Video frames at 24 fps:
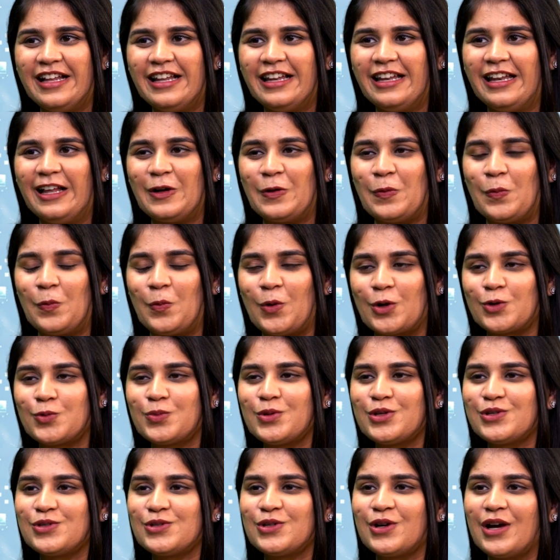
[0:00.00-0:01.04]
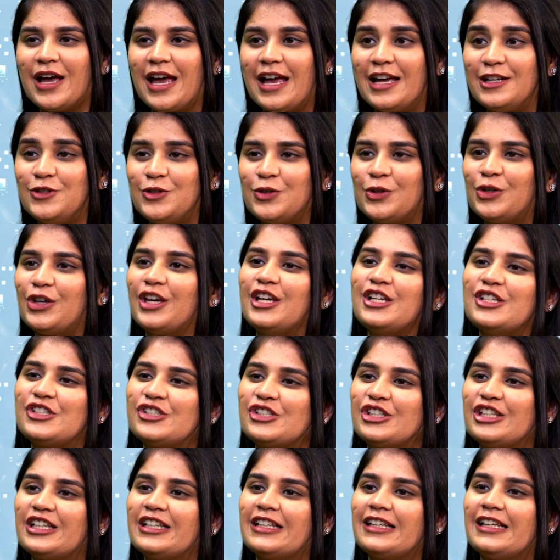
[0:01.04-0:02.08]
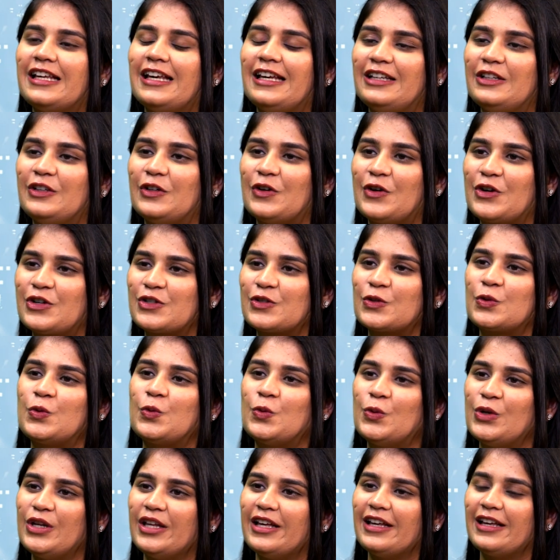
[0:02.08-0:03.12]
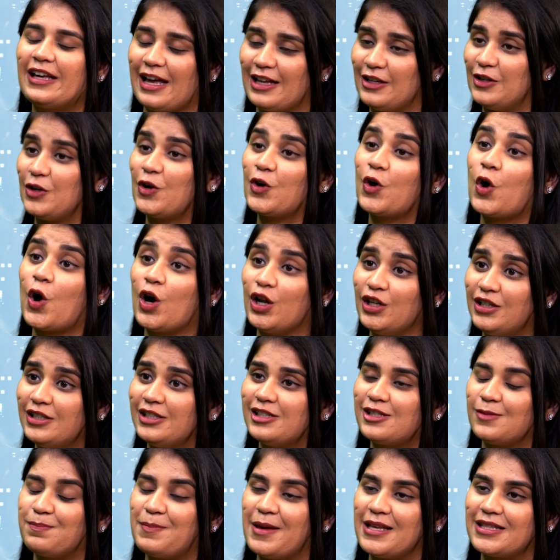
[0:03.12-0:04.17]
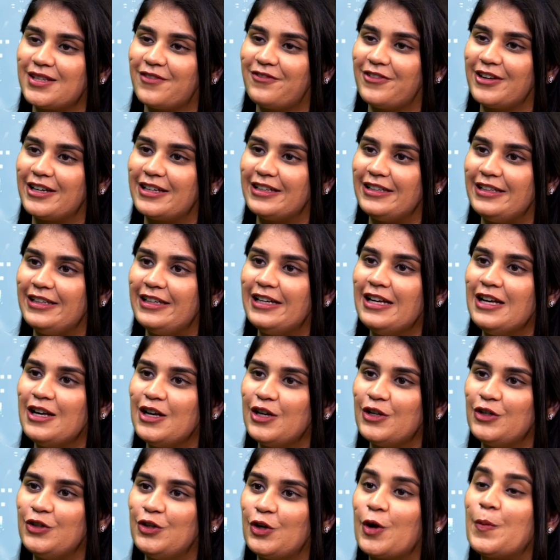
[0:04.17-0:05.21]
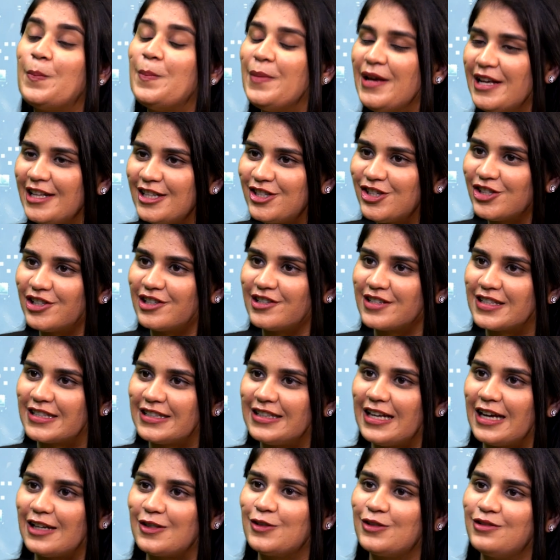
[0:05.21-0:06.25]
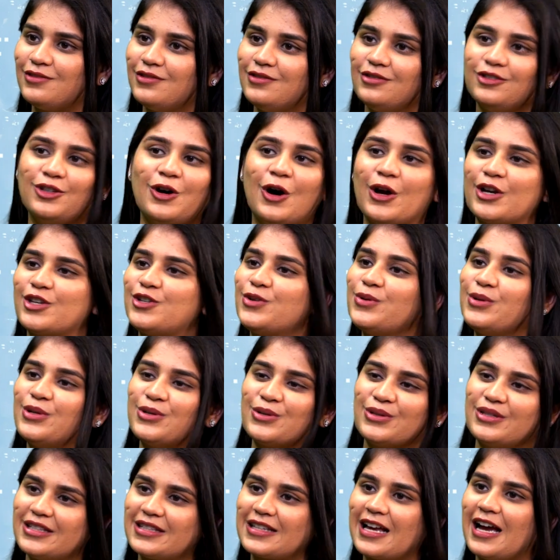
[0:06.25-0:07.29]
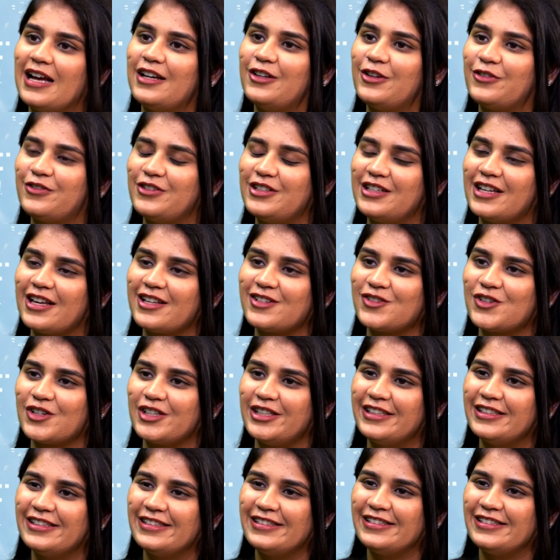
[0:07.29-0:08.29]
Like, what was your education in your schooling and your college specifically, your majors that got you into this kind of industry?